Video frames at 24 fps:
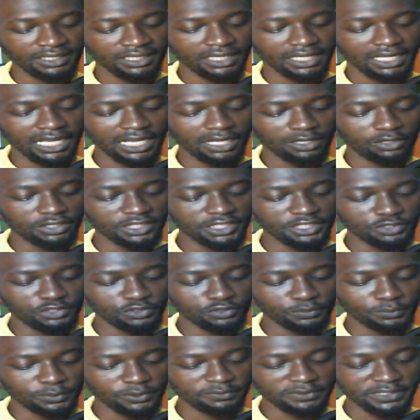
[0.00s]
According to
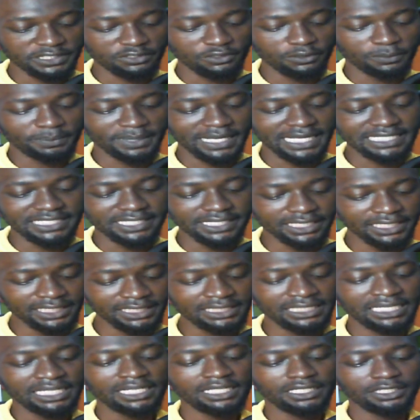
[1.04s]
Professor Pate,
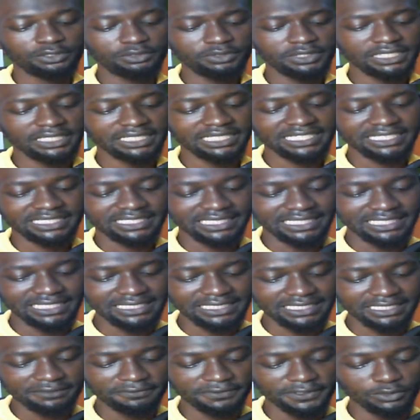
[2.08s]
during his
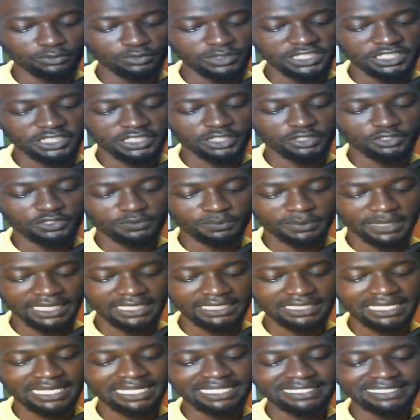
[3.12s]
interview with newsmen,
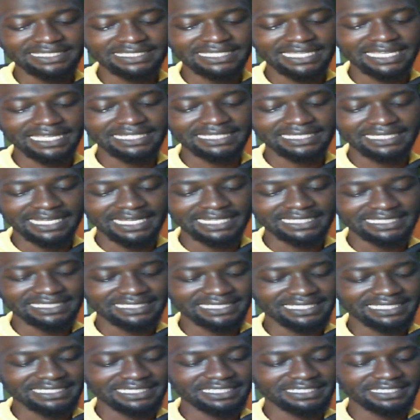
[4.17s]
said that
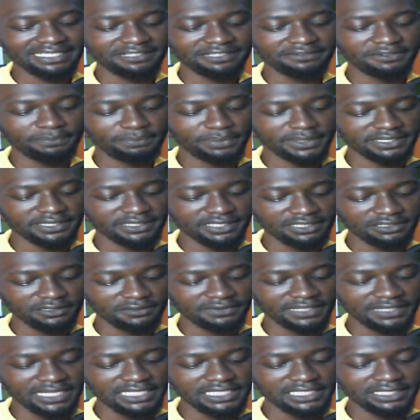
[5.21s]
67% of
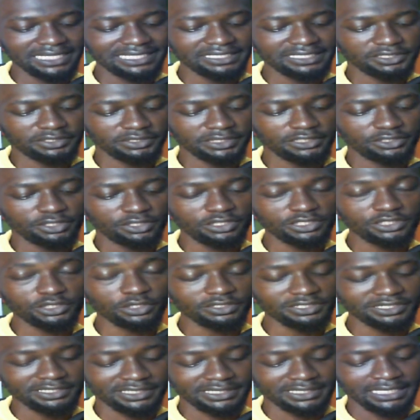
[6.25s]
Nigerian trained
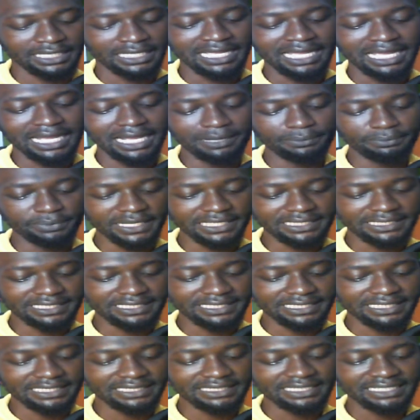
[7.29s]
doctors are
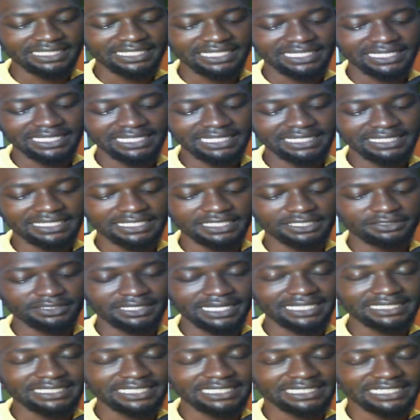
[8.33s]
practicing in the
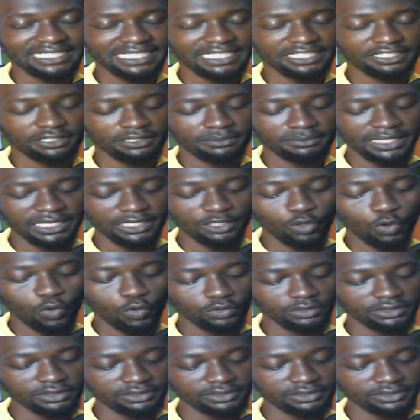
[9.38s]
United Kingdom alone.